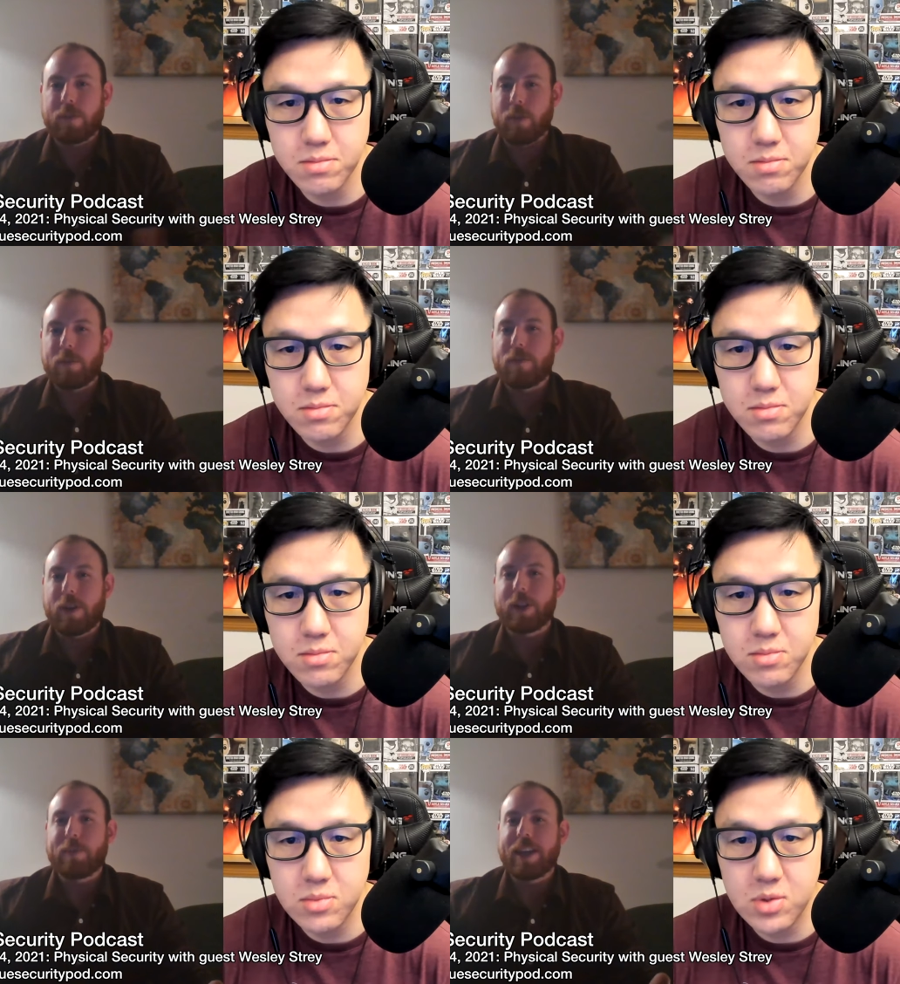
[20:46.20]
Speaker 1: from the
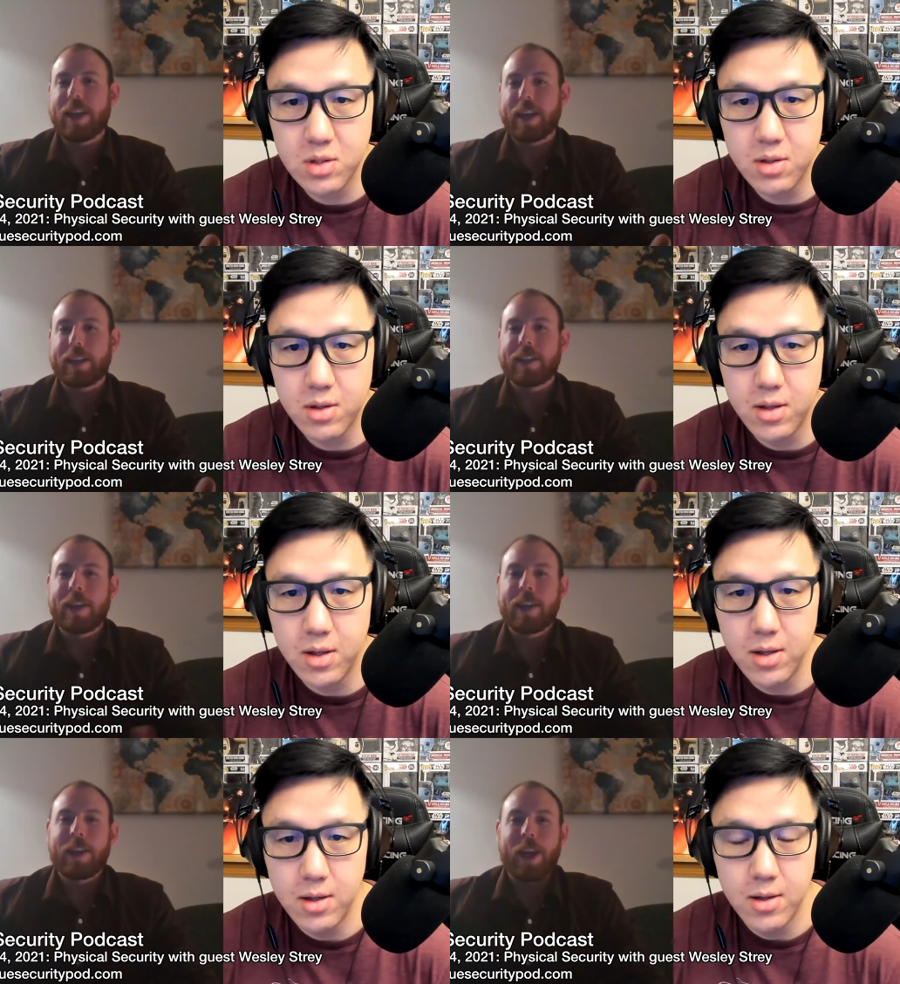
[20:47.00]
very beginning,
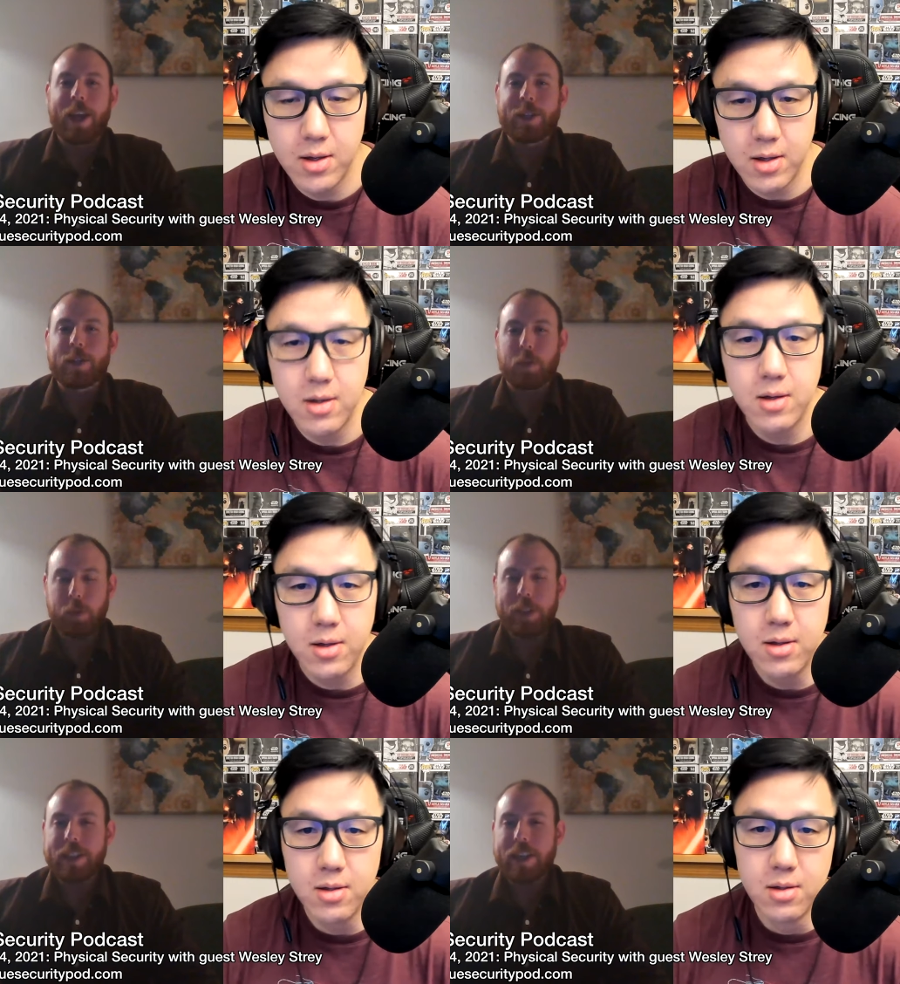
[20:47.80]
and it's
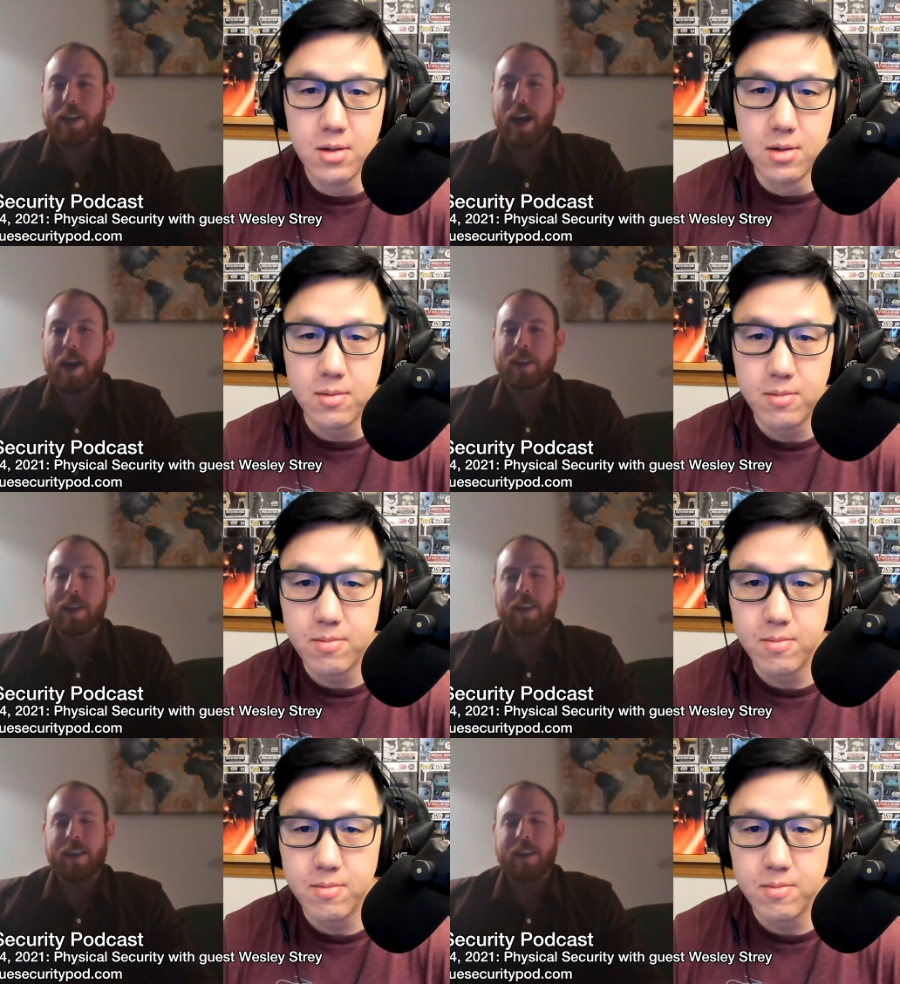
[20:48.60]
really common.